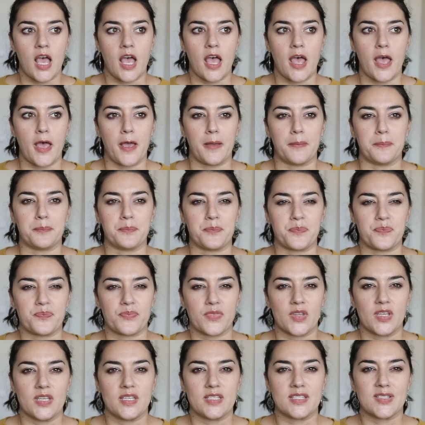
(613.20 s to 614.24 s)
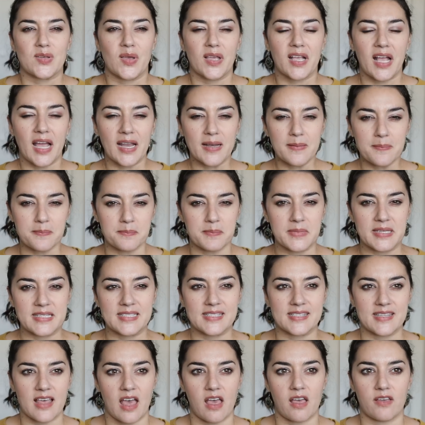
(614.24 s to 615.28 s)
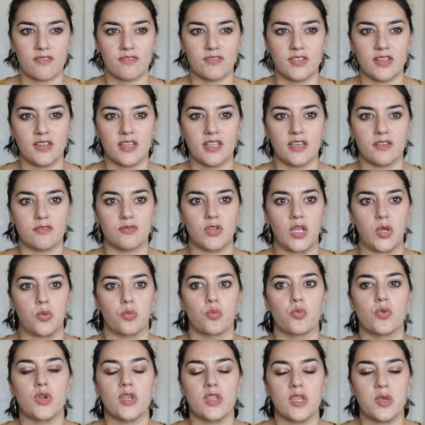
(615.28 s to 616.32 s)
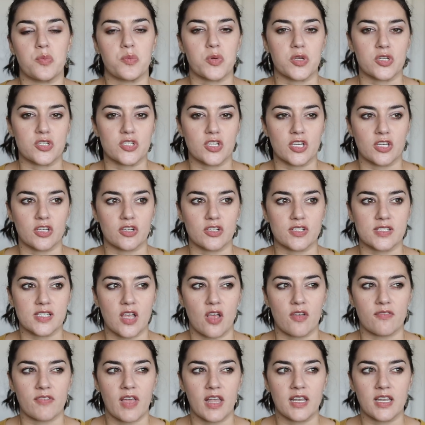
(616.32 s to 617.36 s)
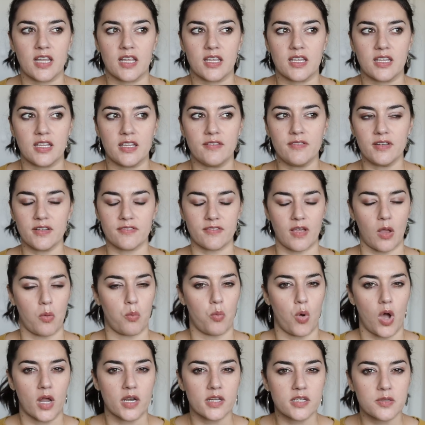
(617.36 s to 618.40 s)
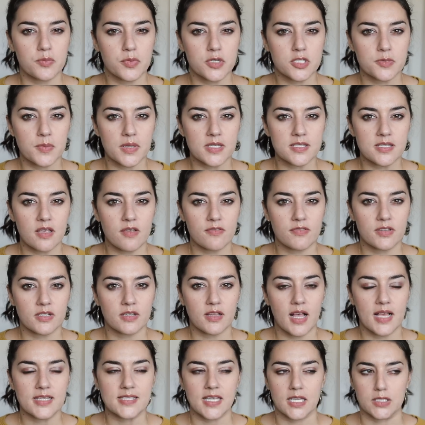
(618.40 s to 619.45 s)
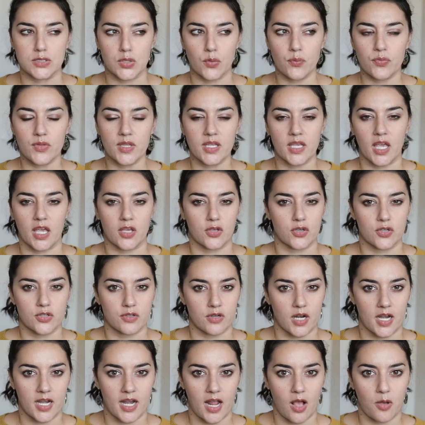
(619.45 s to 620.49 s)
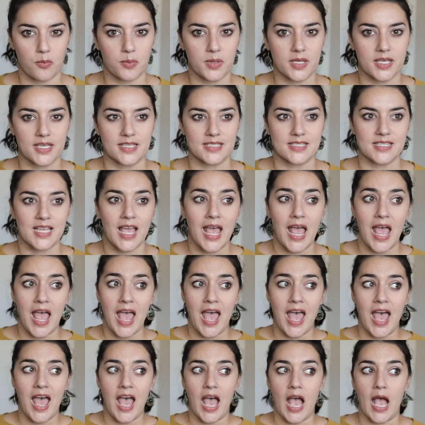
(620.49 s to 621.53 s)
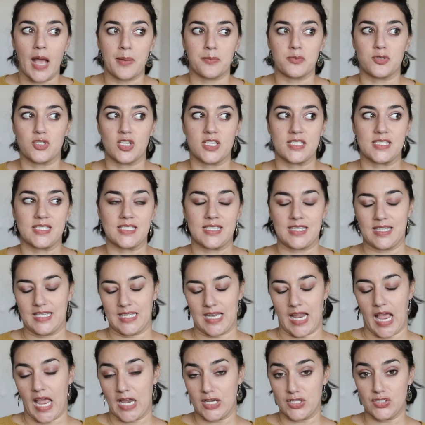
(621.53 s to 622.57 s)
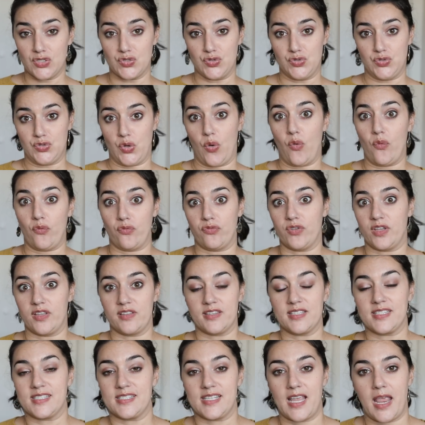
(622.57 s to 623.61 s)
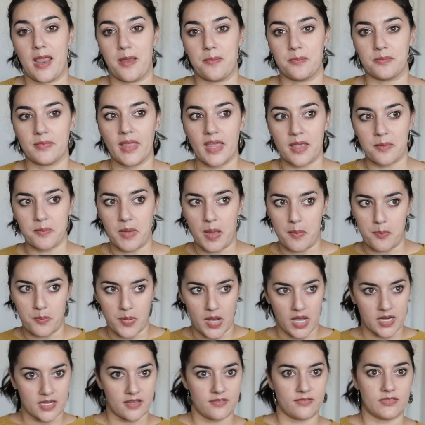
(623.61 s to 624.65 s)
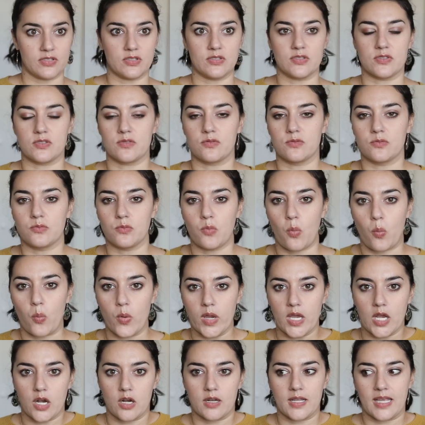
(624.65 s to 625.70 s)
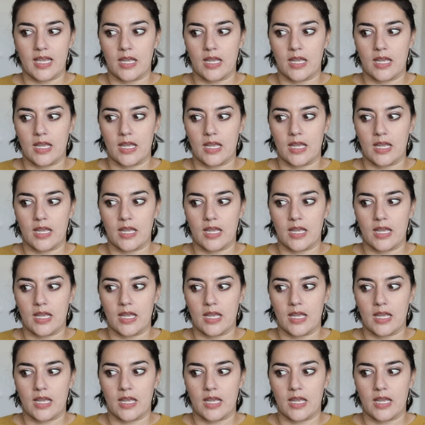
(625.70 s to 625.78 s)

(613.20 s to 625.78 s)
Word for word: Um, so I kind of miss that feeling of like really pushing yourself. And even if I wanted to push myself in class, I don't think I could right now because I'm just, I just don't feel the same. Like my body feels weird.